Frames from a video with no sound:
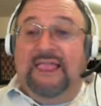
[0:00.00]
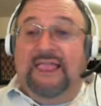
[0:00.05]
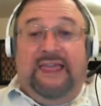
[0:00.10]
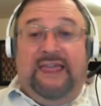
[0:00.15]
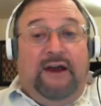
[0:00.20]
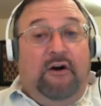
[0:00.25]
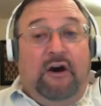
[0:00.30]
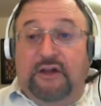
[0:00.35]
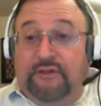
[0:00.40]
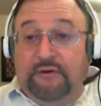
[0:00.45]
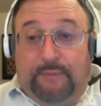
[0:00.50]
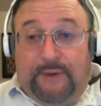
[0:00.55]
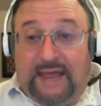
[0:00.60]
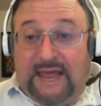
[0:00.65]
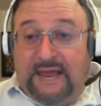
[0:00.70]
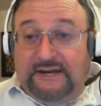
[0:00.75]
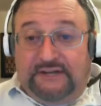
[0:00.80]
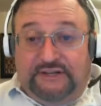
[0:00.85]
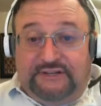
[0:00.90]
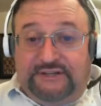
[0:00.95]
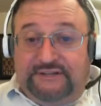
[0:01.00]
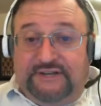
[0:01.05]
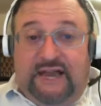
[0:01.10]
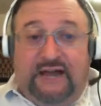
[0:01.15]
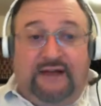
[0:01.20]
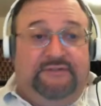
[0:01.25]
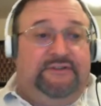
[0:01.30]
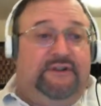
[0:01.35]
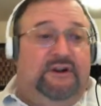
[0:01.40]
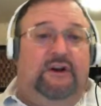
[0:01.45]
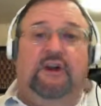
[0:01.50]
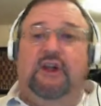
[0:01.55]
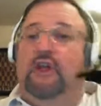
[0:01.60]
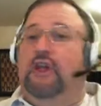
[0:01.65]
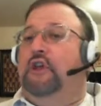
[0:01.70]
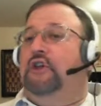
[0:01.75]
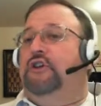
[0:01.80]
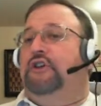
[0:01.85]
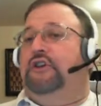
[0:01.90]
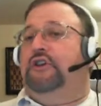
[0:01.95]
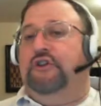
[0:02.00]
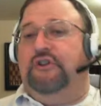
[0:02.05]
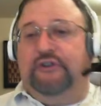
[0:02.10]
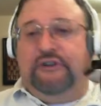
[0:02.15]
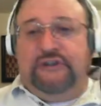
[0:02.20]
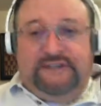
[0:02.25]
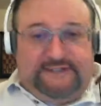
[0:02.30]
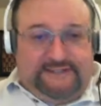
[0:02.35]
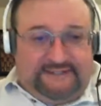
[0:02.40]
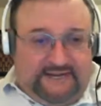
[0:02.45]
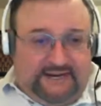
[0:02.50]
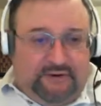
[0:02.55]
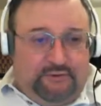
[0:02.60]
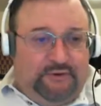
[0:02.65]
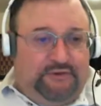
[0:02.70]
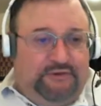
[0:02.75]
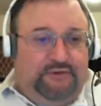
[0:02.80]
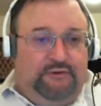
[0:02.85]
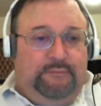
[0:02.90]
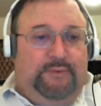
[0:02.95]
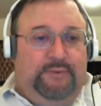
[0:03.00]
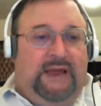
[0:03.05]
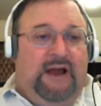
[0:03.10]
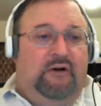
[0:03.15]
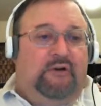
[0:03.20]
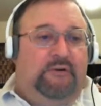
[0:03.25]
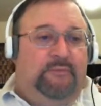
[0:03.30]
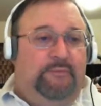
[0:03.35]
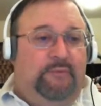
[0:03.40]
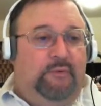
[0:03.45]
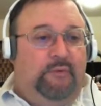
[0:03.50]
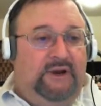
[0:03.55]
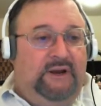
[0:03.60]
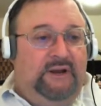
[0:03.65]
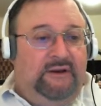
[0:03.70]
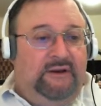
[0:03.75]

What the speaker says: are other packages out there. You can stick with your PowerPoint.